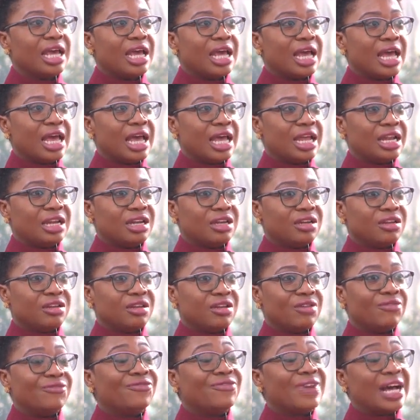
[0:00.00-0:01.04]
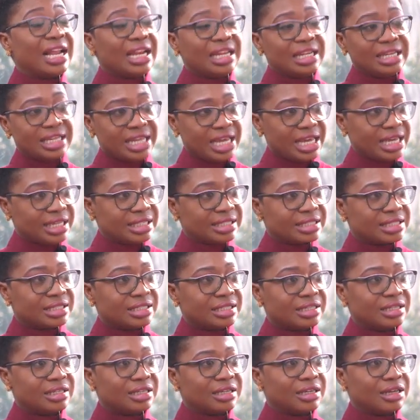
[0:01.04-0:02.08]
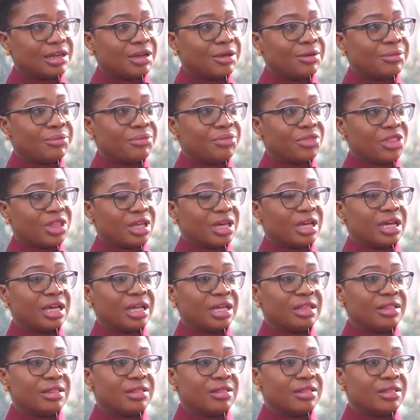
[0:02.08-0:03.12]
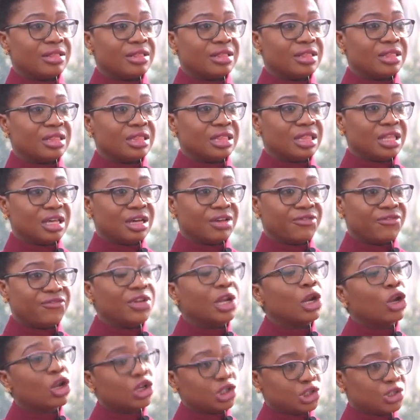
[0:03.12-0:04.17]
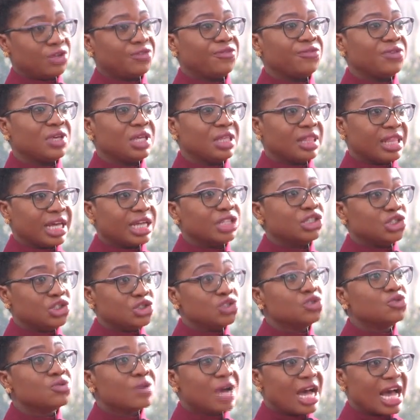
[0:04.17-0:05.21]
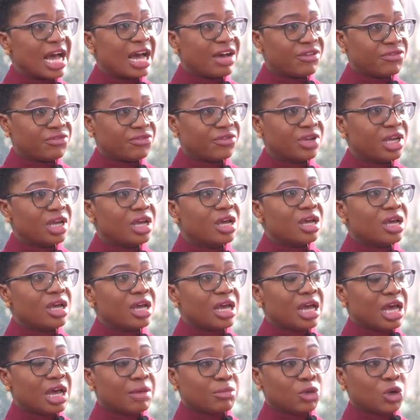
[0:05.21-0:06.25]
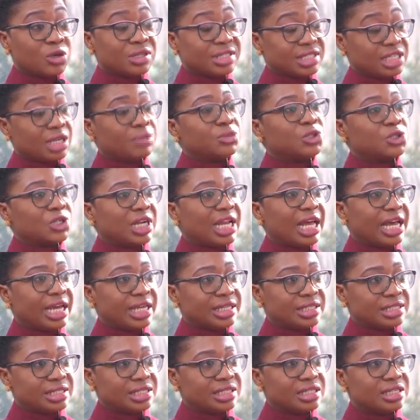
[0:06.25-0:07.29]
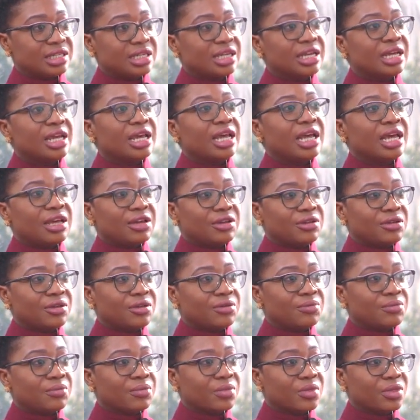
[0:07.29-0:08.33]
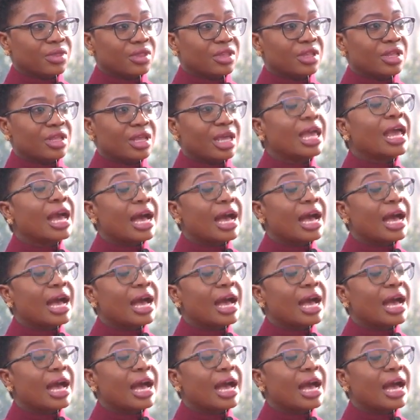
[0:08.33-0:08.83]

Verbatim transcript: and validate um, the, the philosophy that you have um, conceptualized. And it has to be precise. It